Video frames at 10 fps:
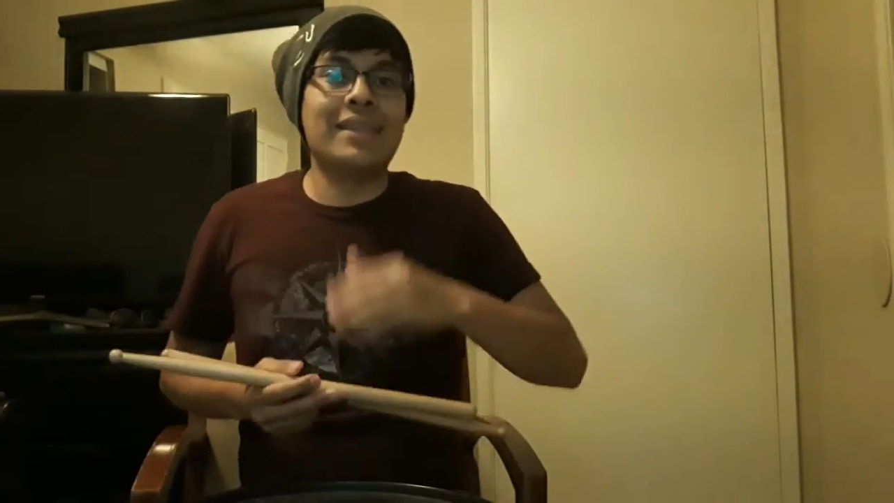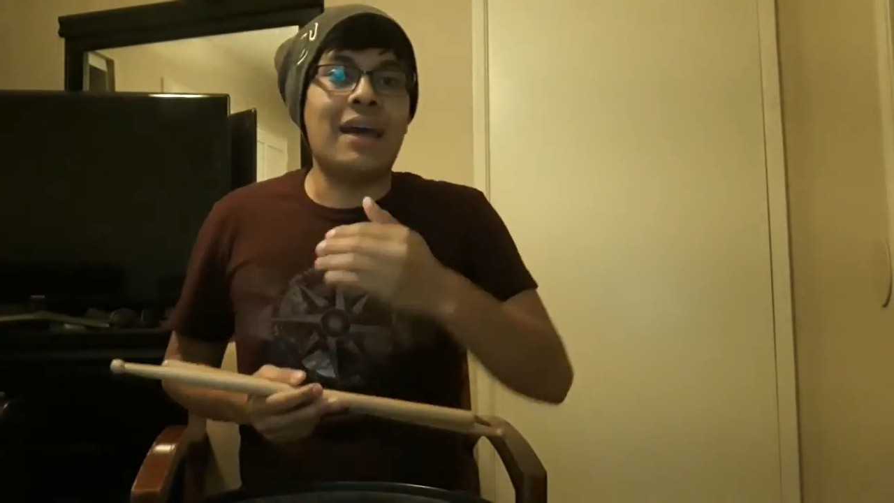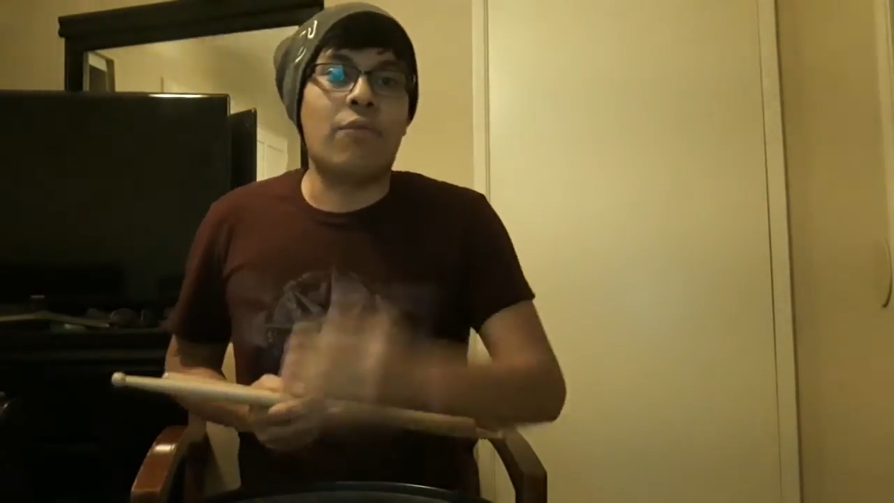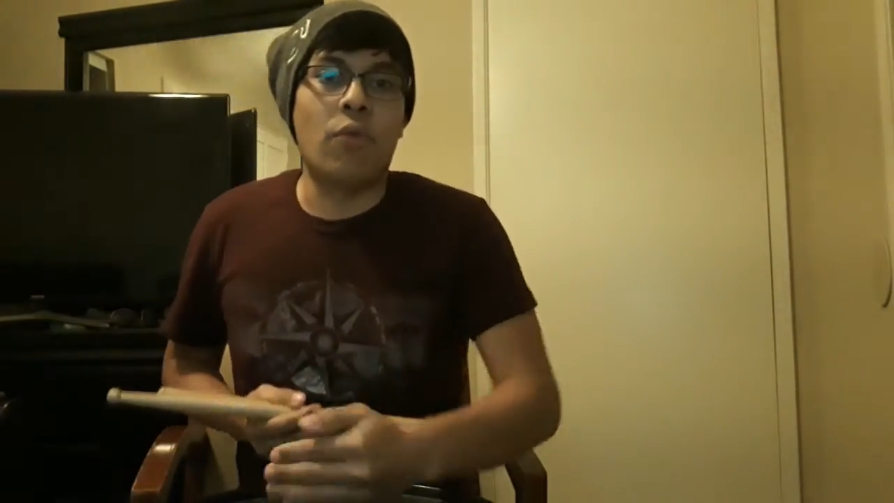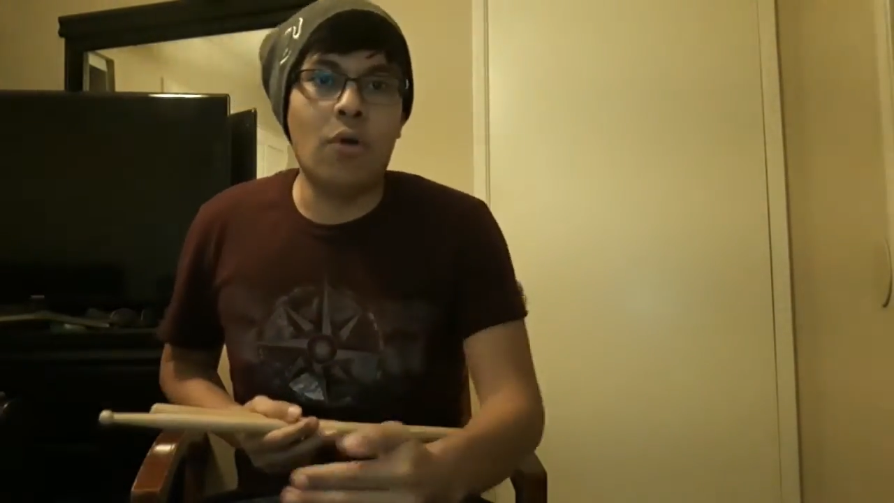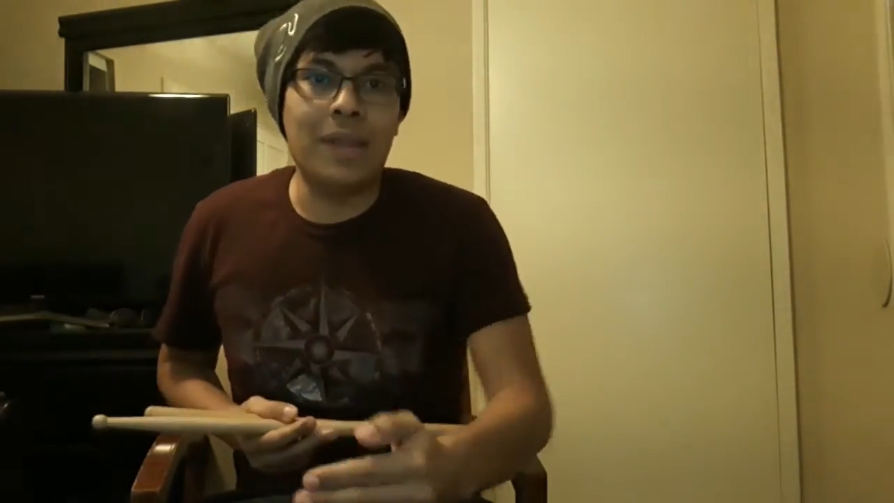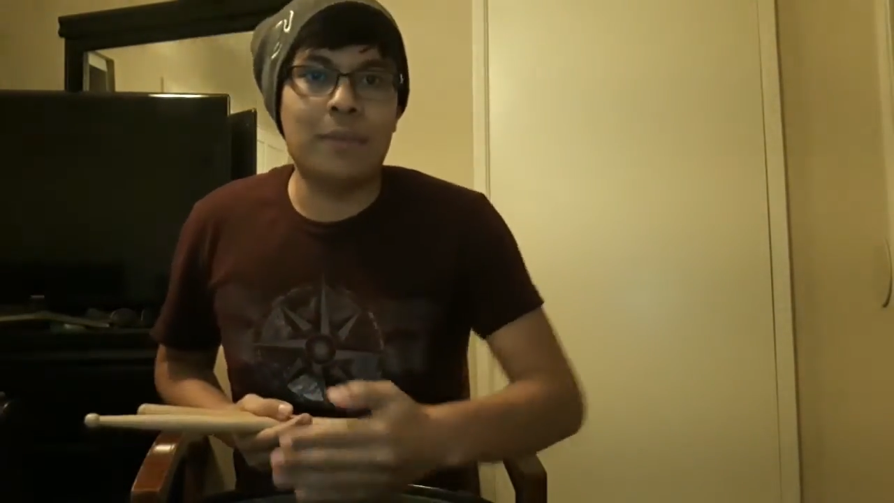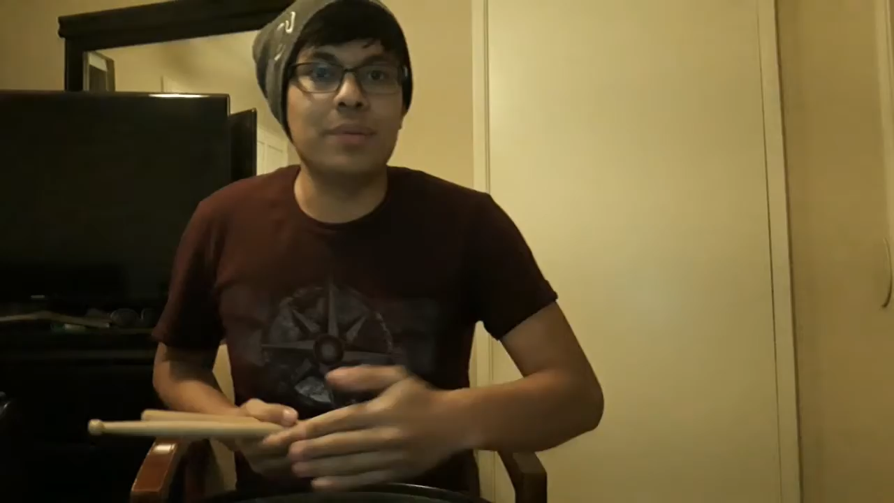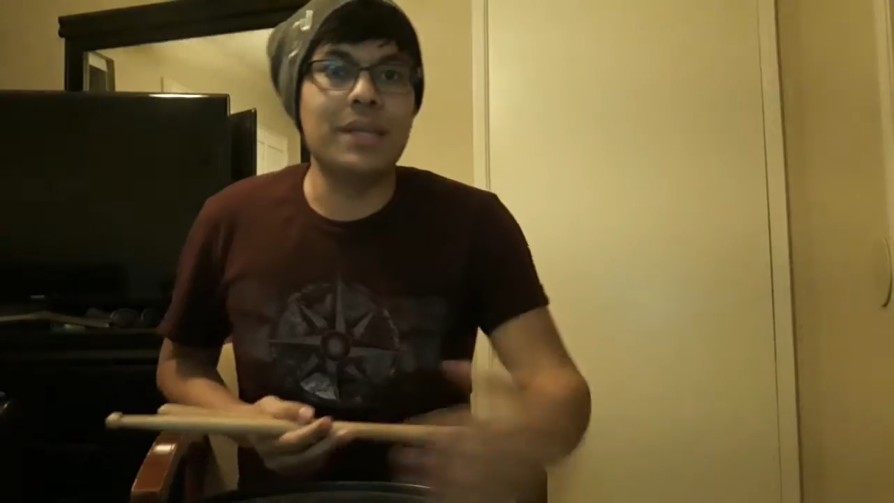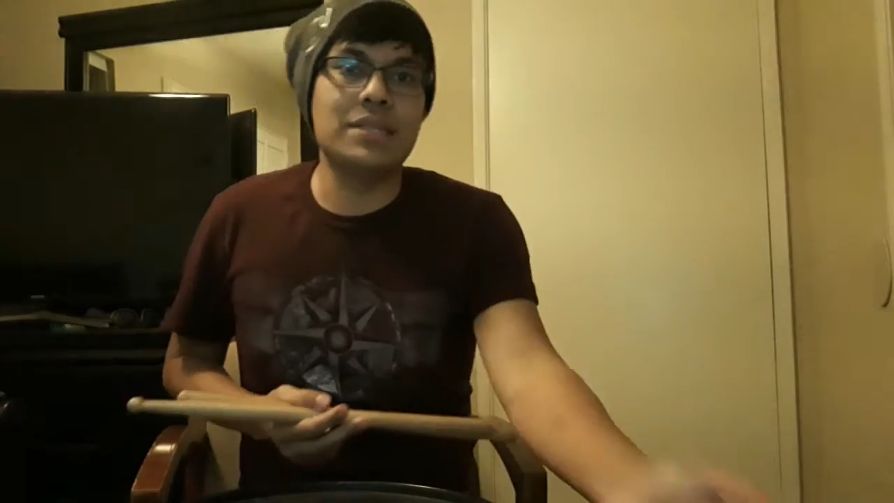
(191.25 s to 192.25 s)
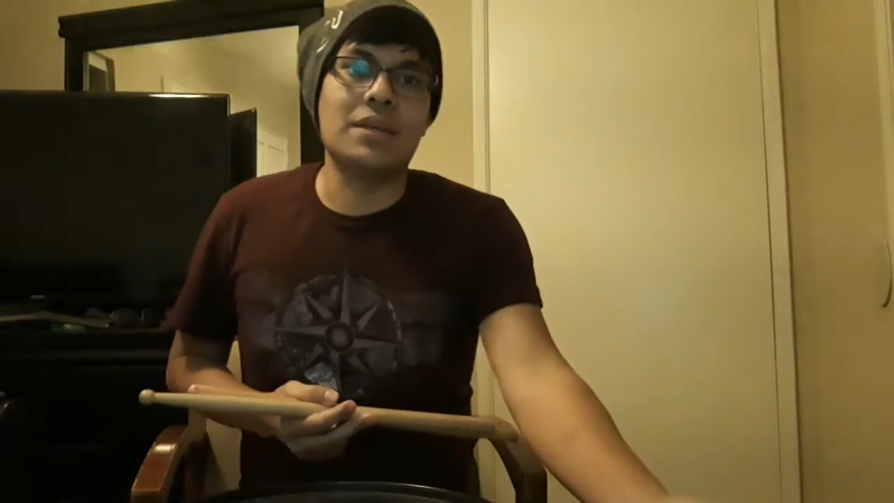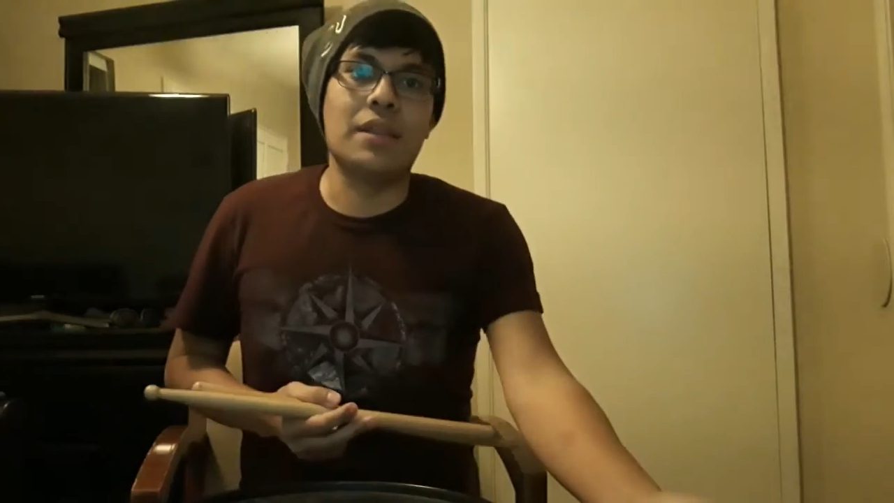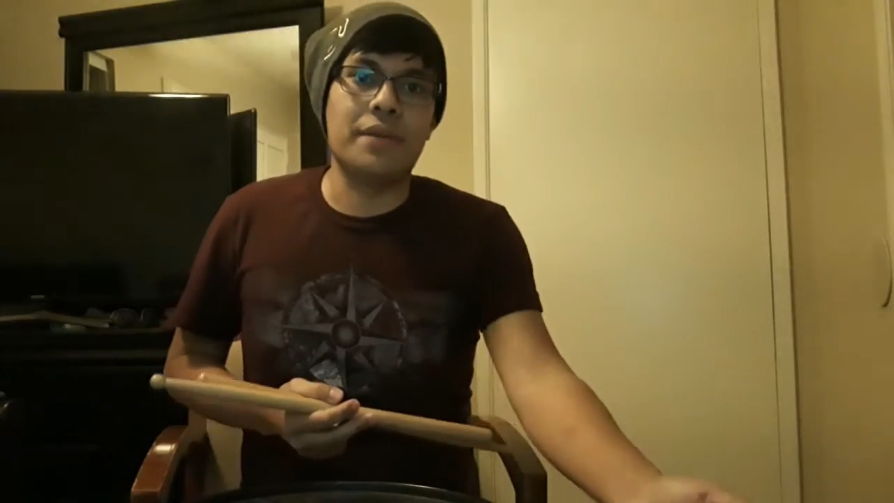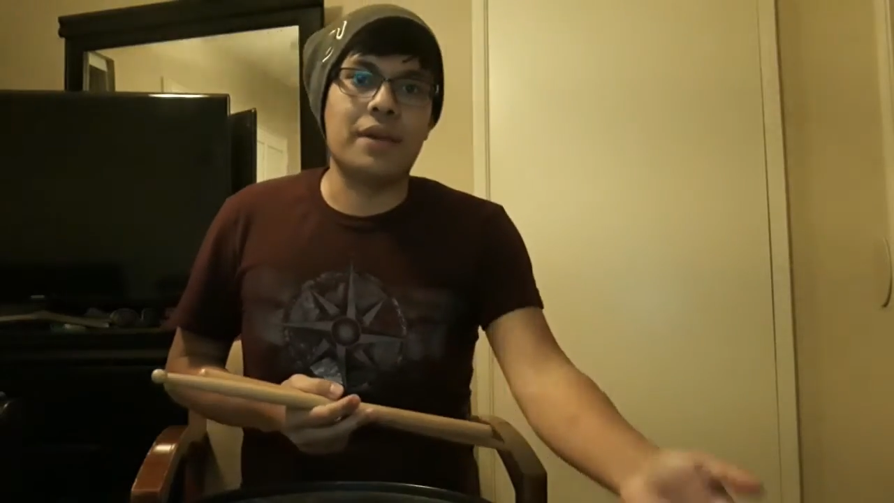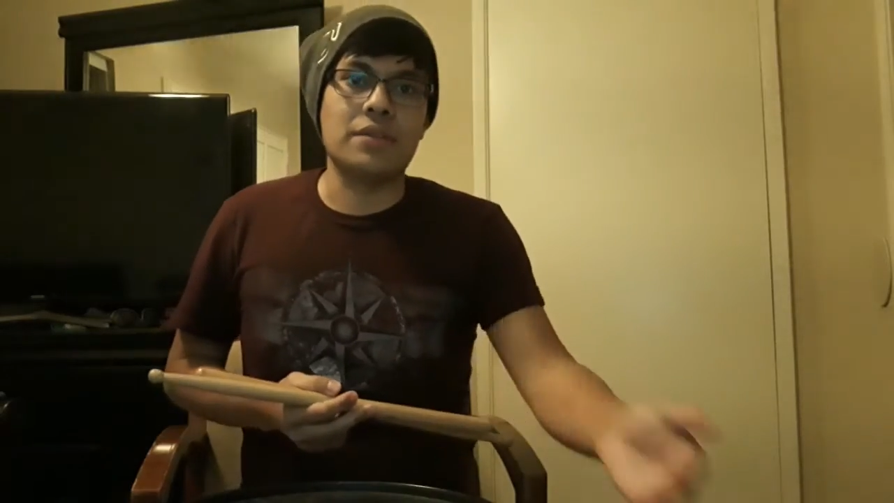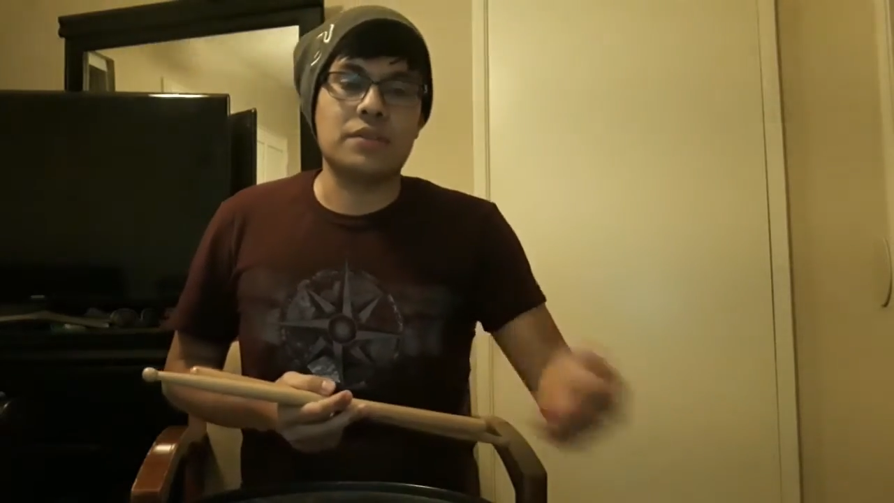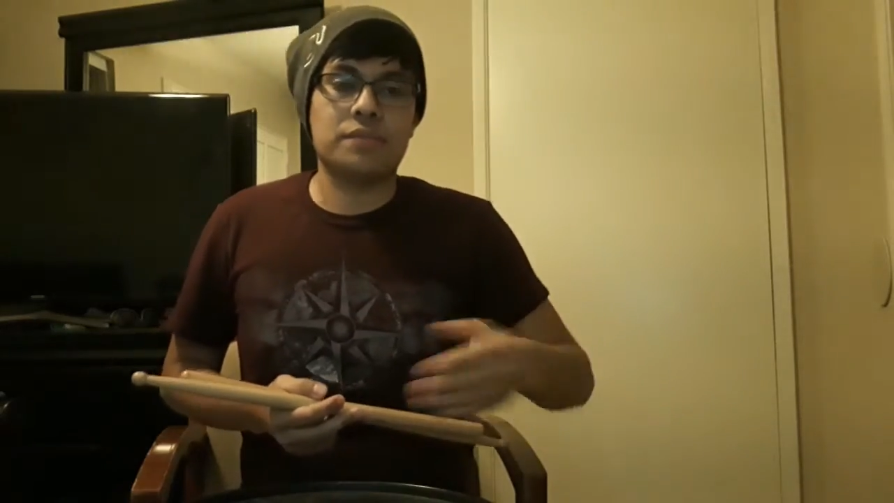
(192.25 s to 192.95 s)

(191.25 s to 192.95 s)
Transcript: that roll like bleed into anything else.